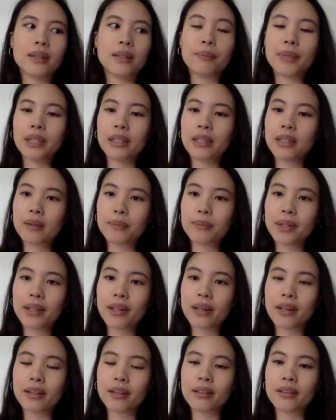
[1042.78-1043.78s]
meaning
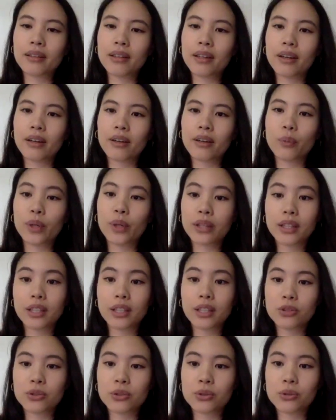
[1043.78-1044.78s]
behind what
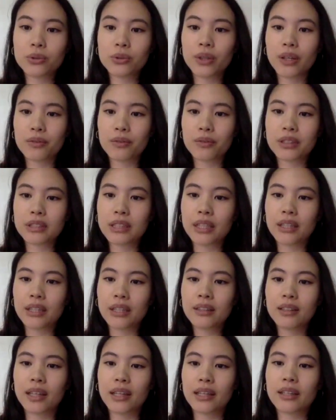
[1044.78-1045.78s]
they do every
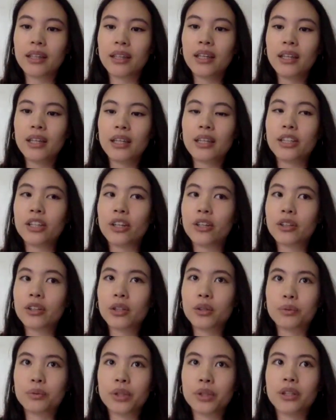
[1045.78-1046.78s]
day, like in their
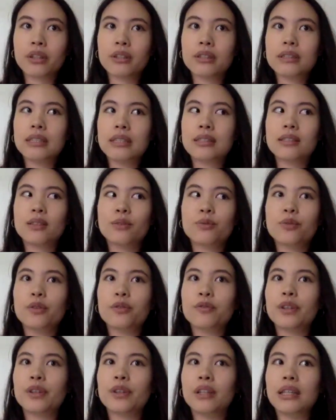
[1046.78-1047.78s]
careers. Is it
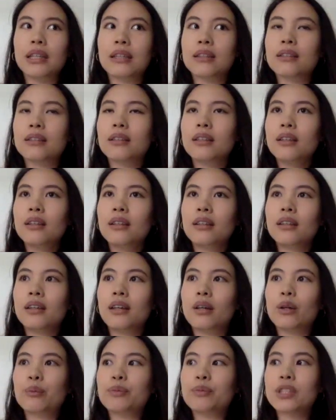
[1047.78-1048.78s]
fulfilling?
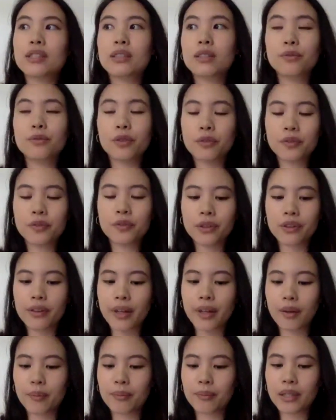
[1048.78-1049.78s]
Does it fulfill
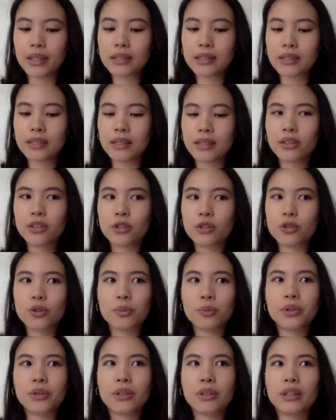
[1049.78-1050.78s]
them? Is it
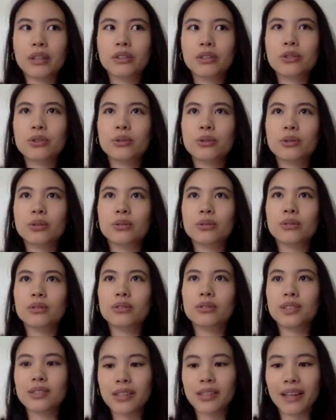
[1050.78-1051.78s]
contributing to
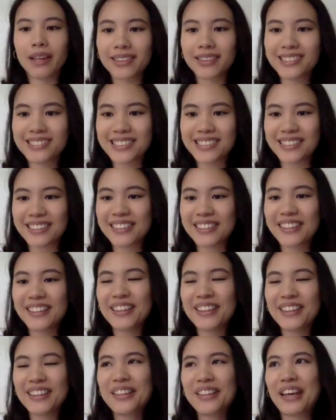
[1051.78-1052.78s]
society?
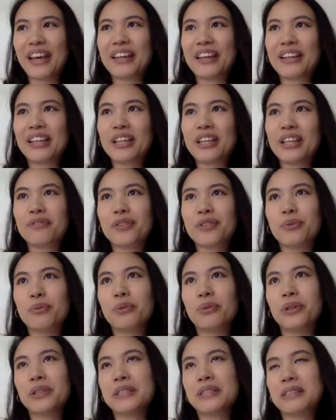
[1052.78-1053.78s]
And if it
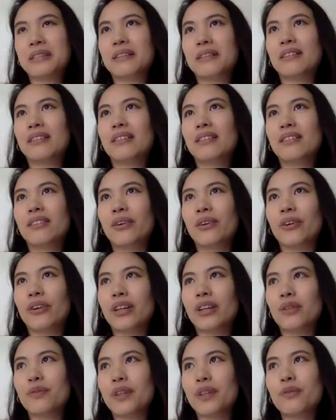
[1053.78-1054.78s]
wasn't, or
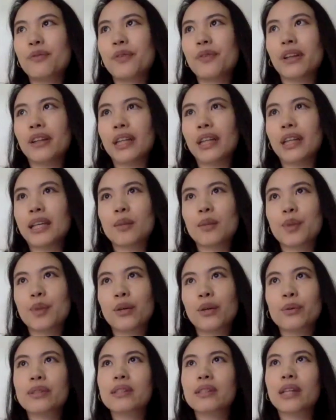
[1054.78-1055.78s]
if they felt like
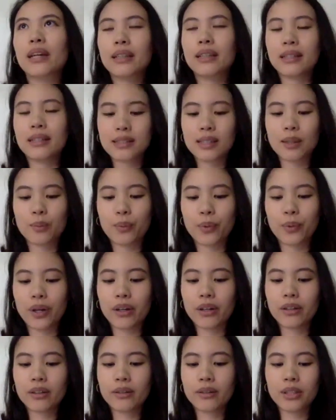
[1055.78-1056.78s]
something was lacking
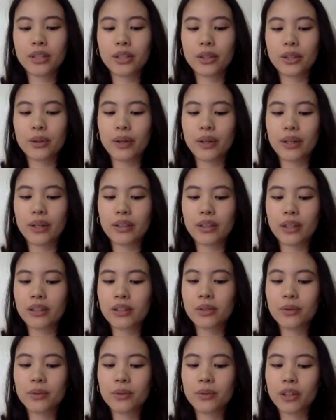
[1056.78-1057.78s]
somewhere, you know, I
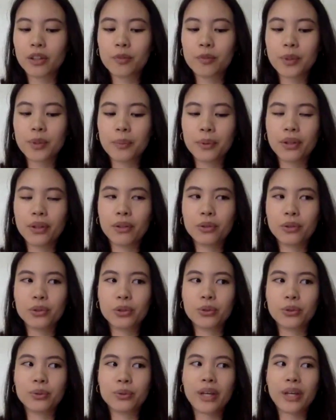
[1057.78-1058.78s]
knew a lot of people
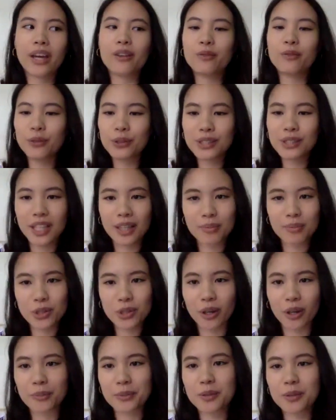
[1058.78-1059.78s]
who had full-time
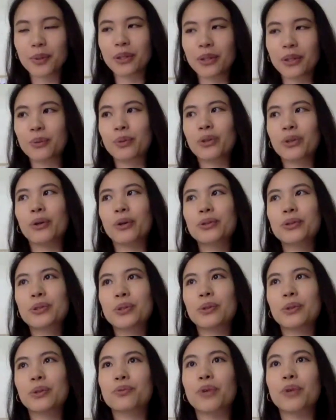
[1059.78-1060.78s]
jobs, but were
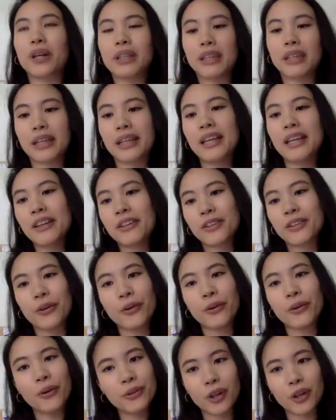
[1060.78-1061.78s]
also running
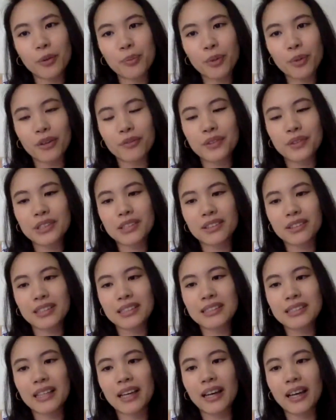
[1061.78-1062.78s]
their own nonprofits on the
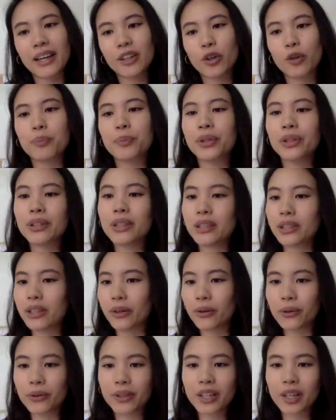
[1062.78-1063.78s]
side or building
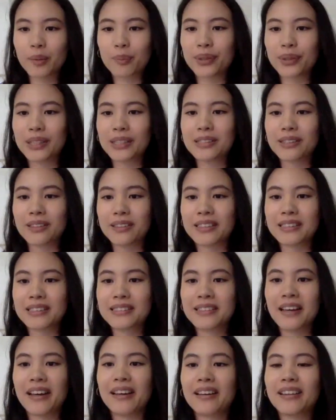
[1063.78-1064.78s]
their own companies on the
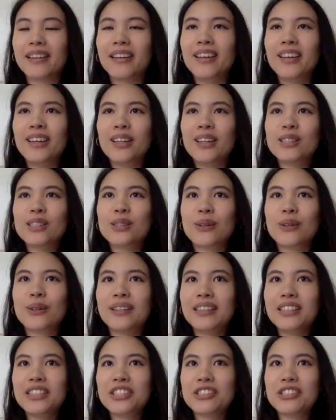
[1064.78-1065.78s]
side. So I
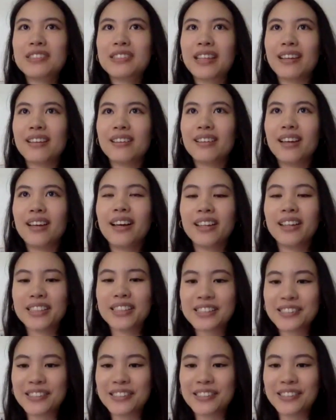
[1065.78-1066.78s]
think just that
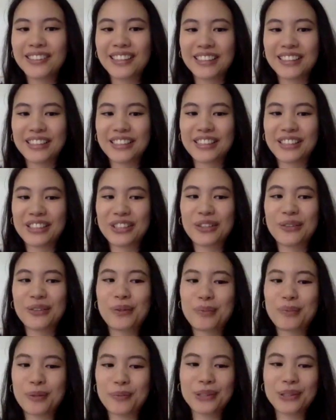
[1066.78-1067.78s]
hustle, and, you know,
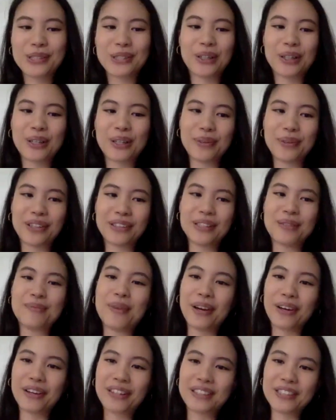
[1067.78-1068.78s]
when people talk about the
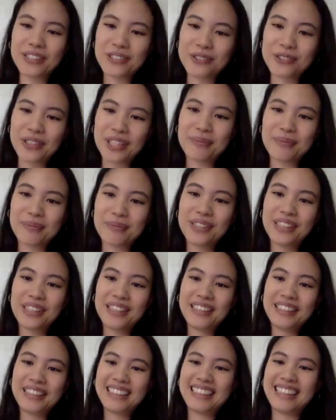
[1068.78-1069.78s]
American dream,
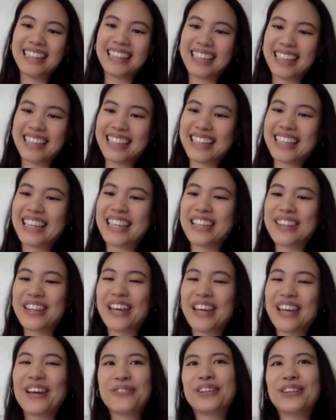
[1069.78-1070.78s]
like,
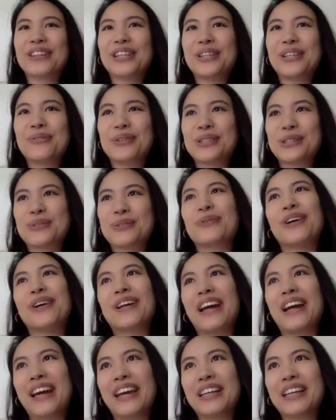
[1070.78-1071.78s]
that really was
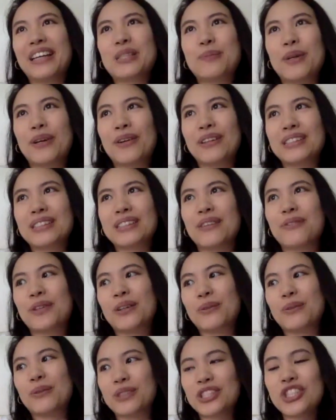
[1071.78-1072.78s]
what I experienced.
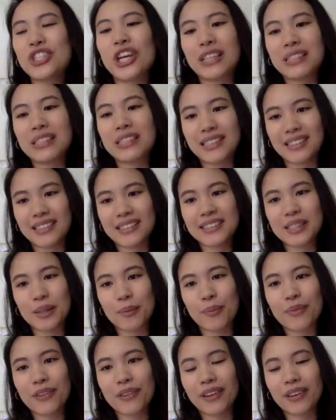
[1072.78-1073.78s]
Everyone was chasing
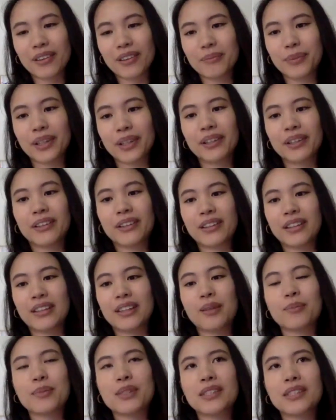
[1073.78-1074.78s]
something bigger
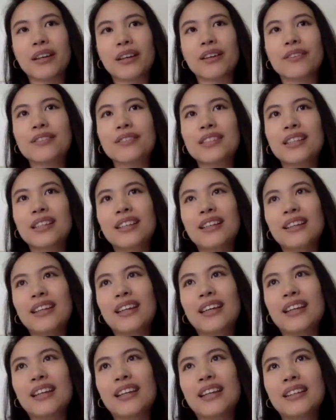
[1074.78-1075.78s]
than themselves.
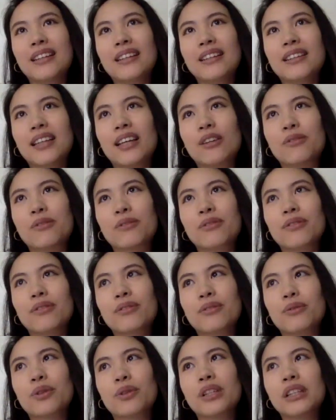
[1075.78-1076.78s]
And I think that
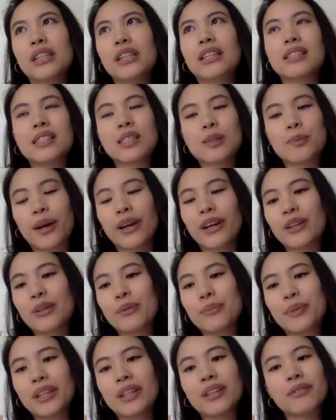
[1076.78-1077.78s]
really inspired
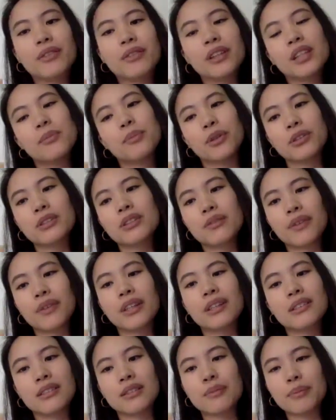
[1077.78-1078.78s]
me and really
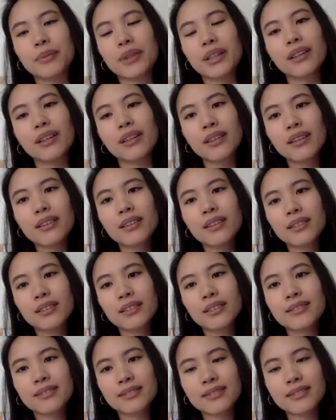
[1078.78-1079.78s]
motivated me.
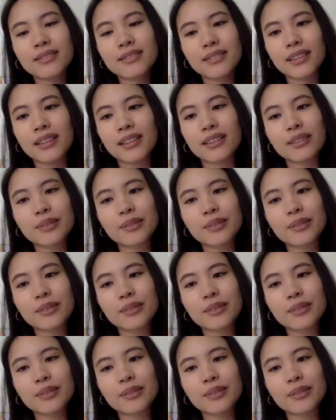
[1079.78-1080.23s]
Yeah.